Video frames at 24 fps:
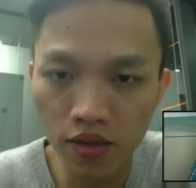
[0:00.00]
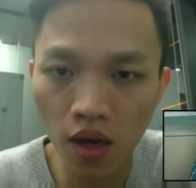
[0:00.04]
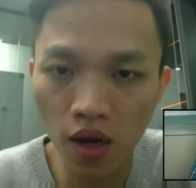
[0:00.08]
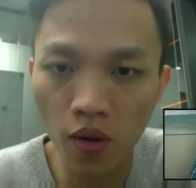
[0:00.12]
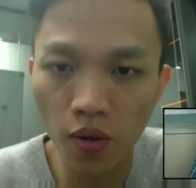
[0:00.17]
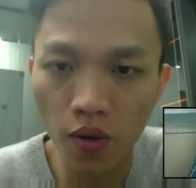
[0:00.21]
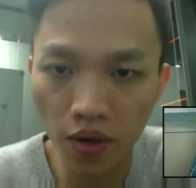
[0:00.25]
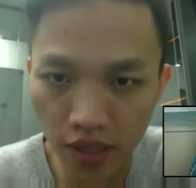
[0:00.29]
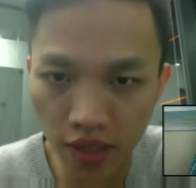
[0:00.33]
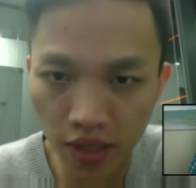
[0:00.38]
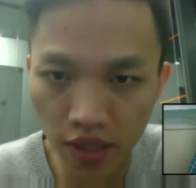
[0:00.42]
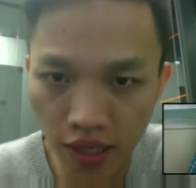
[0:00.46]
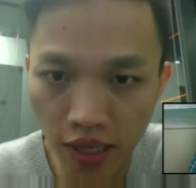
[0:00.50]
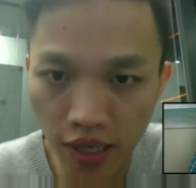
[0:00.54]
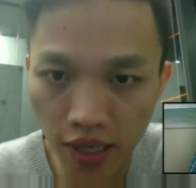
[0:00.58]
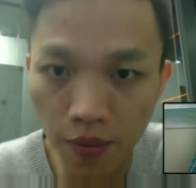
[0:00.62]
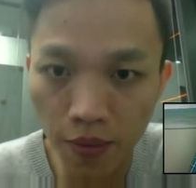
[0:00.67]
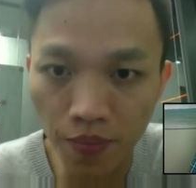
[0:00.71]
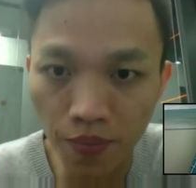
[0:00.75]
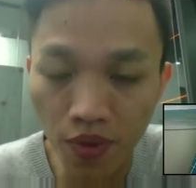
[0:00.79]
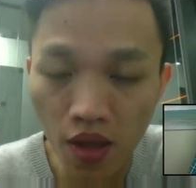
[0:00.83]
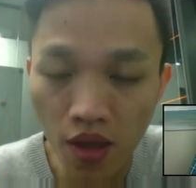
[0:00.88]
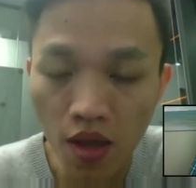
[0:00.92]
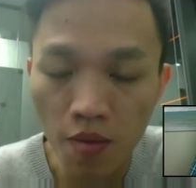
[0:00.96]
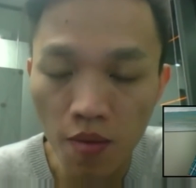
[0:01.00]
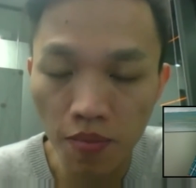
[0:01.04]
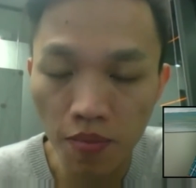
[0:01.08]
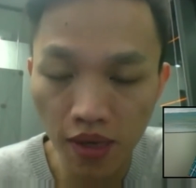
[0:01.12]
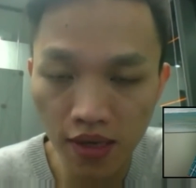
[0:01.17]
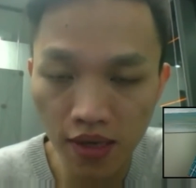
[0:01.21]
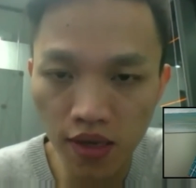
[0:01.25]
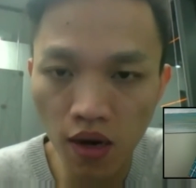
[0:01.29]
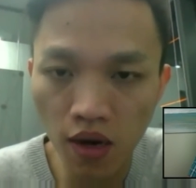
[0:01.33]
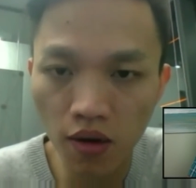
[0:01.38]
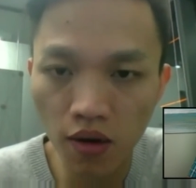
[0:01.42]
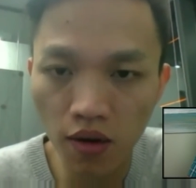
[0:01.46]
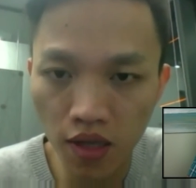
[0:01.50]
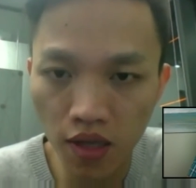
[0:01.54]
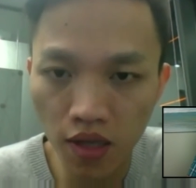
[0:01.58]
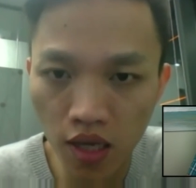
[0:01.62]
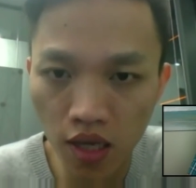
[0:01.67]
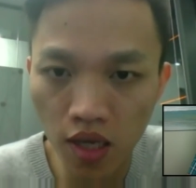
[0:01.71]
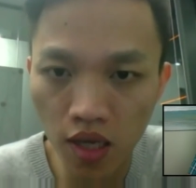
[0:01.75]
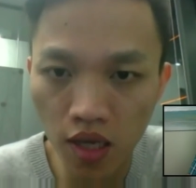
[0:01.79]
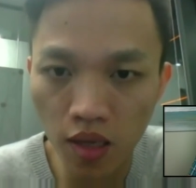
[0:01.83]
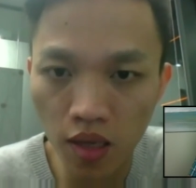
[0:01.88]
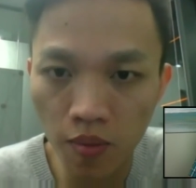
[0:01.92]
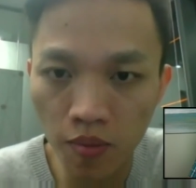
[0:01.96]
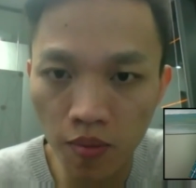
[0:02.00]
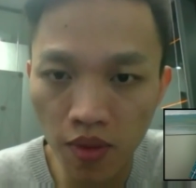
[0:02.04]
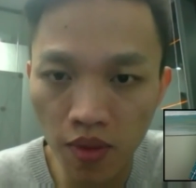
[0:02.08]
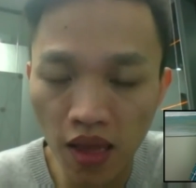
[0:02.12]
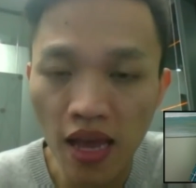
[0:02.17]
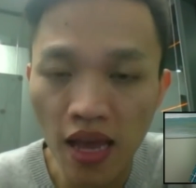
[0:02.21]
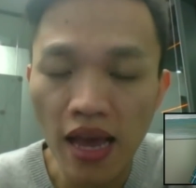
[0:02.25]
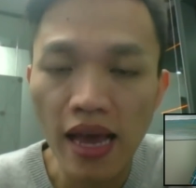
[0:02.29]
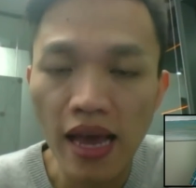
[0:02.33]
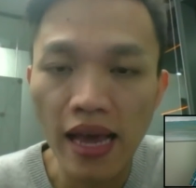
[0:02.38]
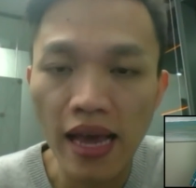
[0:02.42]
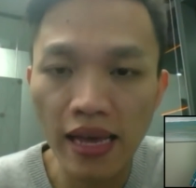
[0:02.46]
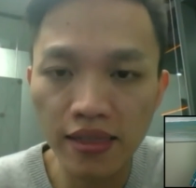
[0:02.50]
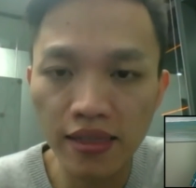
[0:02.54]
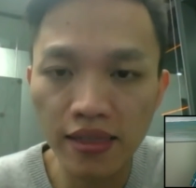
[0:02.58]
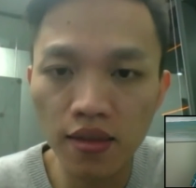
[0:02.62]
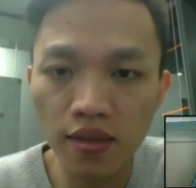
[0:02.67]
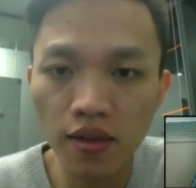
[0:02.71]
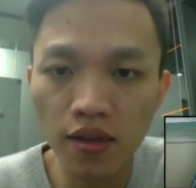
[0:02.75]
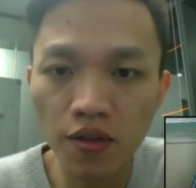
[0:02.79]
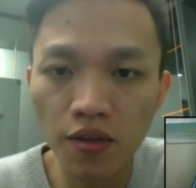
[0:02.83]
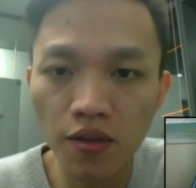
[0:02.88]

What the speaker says: our team, because our team has